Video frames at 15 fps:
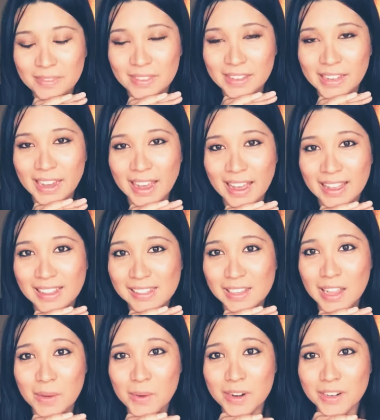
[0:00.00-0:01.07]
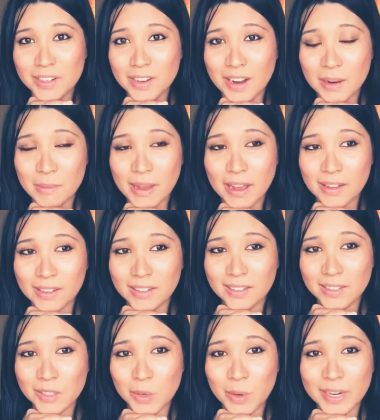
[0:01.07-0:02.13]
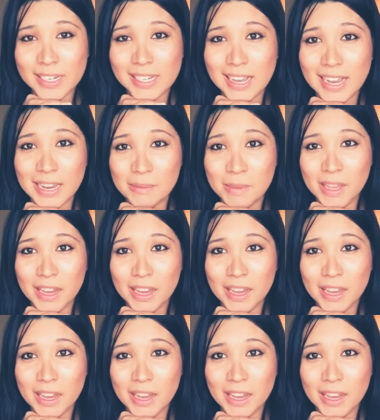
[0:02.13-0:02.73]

Yeah, that's all I want to talk about. Story time,